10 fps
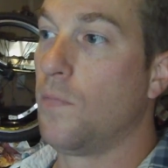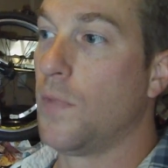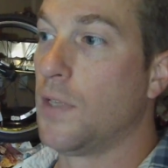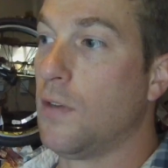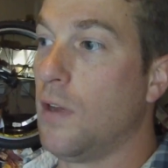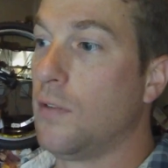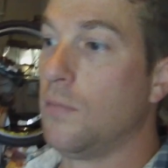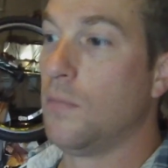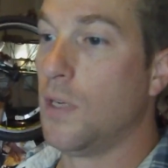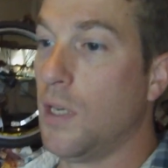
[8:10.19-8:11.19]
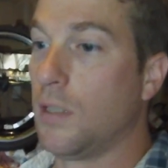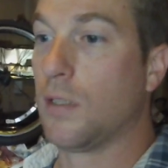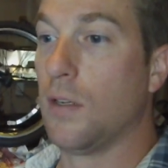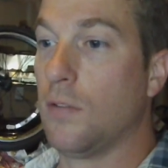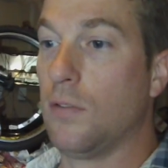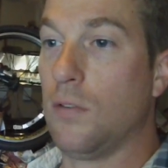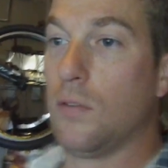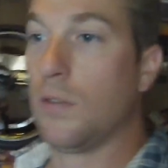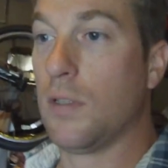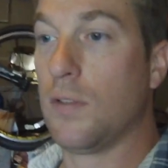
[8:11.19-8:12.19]
That's awesome, because
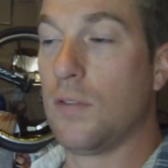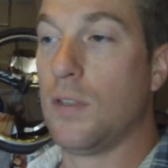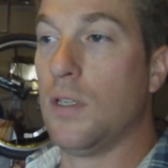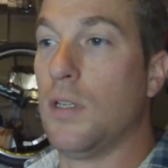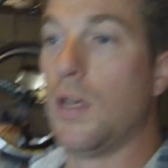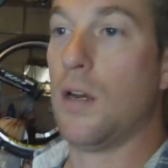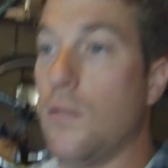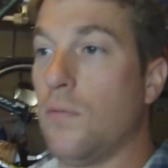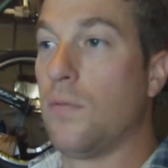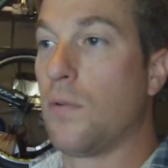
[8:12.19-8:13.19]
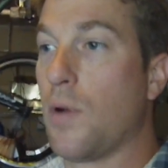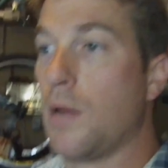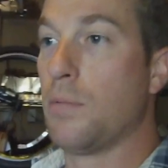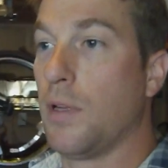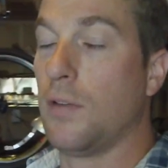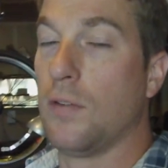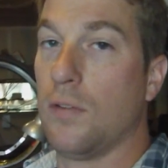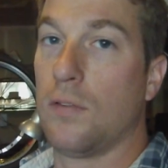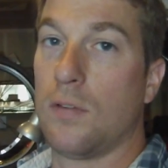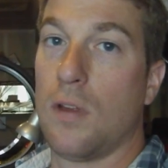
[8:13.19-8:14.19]
you get to see a lot of great
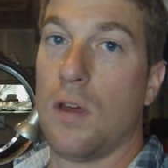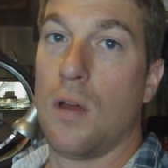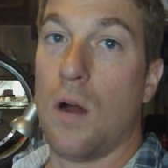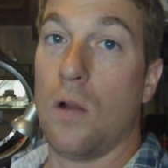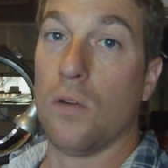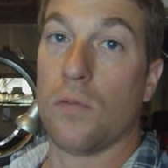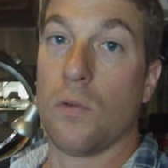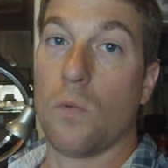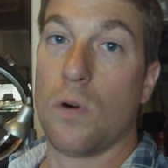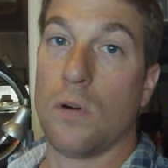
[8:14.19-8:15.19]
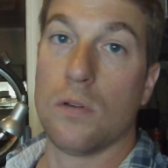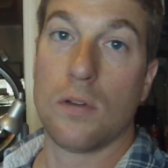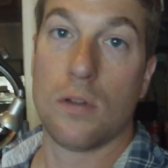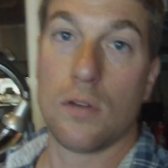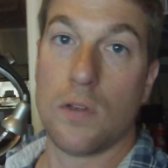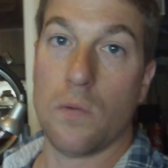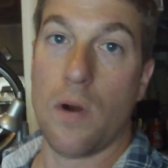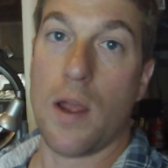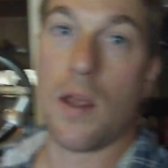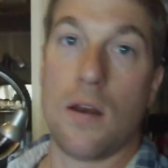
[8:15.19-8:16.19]
places all over the world to
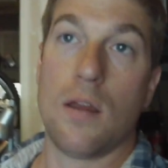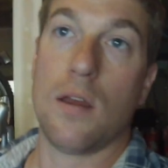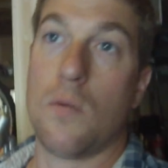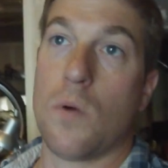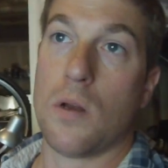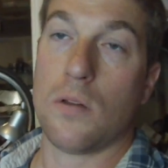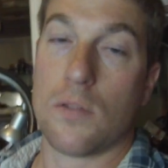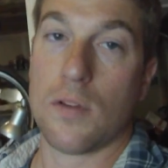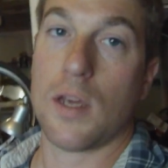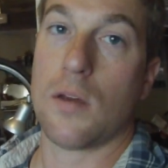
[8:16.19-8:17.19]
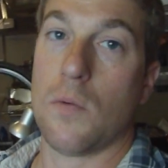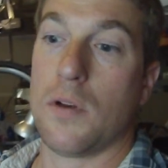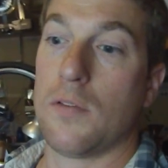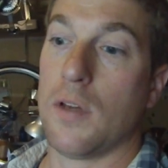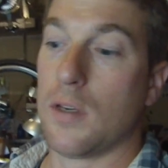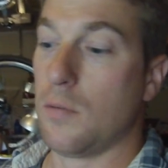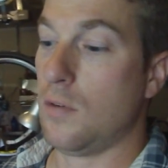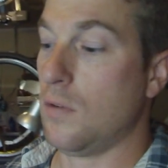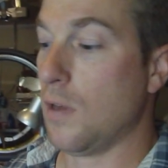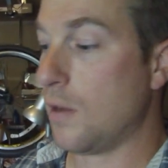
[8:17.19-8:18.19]
ride and what it looks like and what it's like to
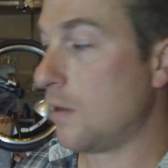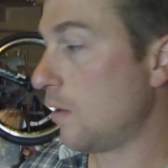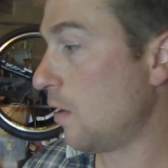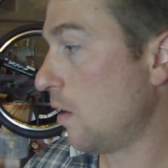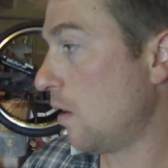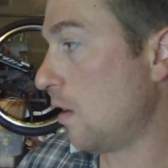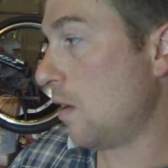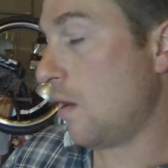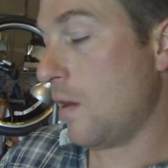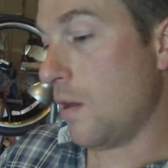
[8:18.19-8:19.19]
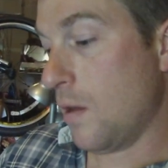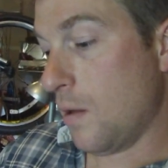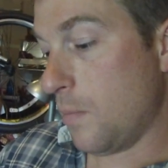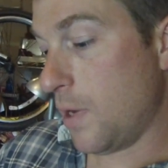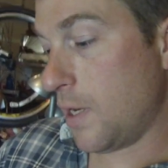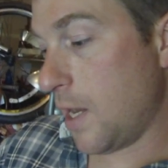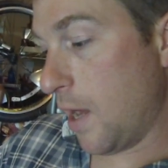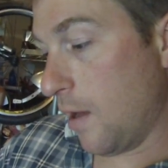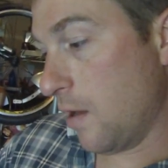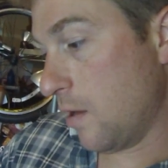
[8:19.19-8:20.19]
do that. But yeah,